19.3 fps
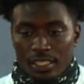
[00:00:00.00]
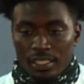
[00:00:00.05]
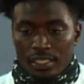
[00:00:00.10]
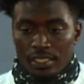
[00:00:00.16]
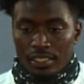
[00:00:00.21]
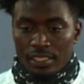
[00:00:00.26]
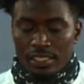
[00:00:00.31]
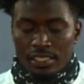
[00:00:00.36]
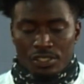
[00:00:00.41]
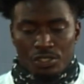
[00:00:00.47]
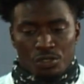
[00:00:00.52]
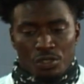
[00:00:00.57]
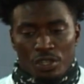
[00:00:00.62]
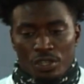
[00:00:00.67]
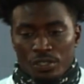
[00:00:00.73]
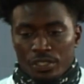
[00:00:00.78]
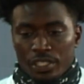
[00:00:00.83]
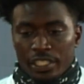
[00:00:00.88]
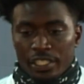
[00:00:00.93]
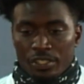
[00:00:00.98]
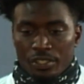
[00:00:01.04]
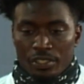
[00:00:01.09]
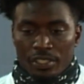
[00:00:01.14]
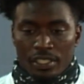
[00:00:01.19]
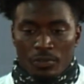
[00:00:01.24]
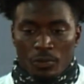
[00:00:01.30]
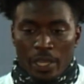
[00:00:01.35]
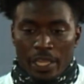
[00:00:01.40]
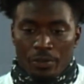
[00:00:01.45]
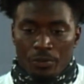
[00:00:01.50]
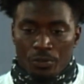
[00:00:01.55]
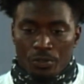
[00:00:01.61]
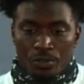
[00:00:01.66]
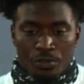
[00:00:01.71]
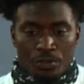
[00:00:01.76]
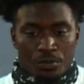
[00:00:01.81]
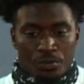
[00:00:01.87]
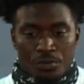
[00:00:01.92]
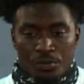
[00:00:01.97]
He's a strong leader in the weight
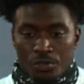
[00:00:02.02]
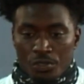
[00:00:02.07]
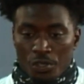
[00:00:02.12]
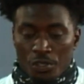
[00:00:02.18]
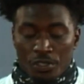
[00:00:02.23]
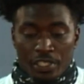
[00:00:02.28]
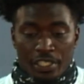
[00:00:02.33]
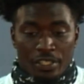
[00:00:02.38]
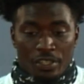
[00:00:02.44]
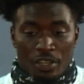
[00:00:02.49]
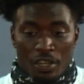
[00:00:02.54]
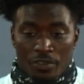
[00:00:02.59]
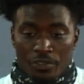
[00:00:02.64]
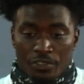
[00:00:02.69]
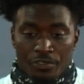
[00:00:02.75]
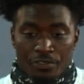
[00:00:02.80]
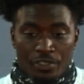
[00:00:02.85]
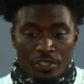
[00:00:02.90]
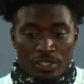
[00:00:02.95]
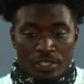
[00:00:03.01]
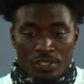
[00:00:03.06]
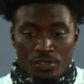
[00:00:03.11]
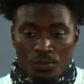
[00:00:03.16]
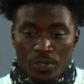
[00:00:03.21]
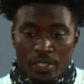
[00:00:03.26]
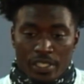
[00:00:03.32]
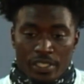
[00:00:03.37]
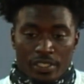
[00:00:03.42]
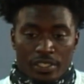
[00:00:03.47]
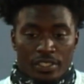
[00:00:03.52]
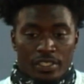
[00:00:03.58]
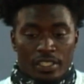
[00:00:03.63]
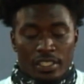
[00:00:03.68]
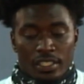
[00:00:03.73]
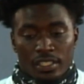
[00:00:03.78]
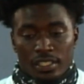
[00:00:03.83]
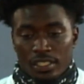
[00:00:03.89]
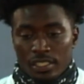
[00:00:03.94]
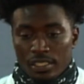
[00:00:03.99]
room, strong leader off the field as well.
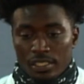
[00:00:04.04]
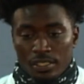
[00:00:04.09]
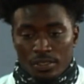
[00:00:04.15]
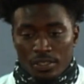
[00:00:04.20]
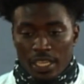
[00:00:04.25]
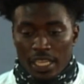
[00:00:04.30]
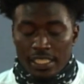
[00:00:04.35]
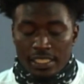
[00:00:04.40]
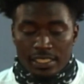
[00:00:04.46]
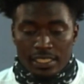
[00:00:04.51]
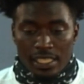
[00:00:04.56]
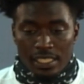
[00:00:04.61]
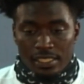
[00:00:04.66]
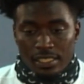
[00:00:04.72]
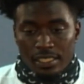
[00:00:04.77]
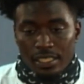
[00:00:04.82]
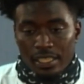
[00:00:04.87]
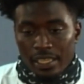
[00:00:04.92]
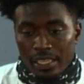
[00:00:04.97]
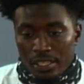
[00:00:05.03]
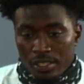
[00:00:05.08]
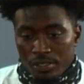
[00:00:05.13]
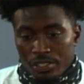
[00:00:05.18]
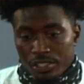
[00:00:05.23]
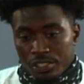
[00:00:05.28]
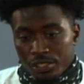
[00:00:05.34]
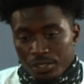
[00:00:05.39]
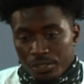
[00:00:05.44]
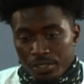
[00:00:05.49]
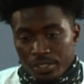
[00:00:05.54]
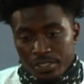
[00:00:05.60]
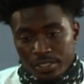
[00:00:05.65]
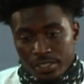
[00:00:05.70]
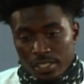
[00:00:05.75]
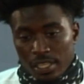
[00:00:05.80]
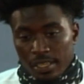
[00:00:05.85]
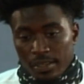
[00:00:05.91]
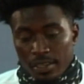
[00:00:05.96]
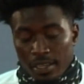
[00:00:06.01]
You know, guy just has a good head on his shoulders,
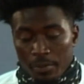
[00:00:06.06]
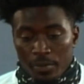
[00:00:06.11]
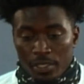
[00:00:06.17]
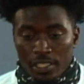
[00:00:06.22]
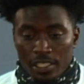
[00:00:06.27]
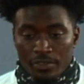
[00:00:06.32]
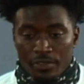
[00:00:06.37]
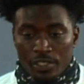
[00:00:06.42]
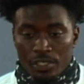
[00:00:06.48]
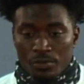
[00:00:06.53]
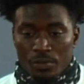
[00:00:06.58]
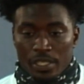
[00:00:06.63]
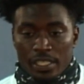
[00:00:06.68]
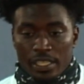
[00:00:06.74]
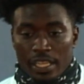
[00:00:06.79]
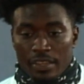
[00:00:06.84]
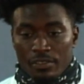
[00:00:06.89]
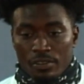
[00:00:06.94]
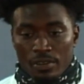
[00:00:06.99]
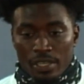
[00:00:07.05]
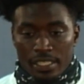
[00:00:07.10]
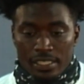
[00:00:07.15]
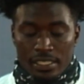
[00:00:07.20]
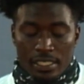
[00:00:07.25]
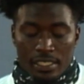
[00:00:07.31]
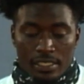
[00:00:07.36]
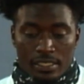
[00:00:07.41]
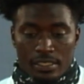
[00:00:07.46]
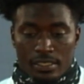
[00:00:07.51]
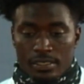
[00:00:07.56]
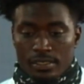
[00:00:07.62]
and I believe he's ready to have a great season.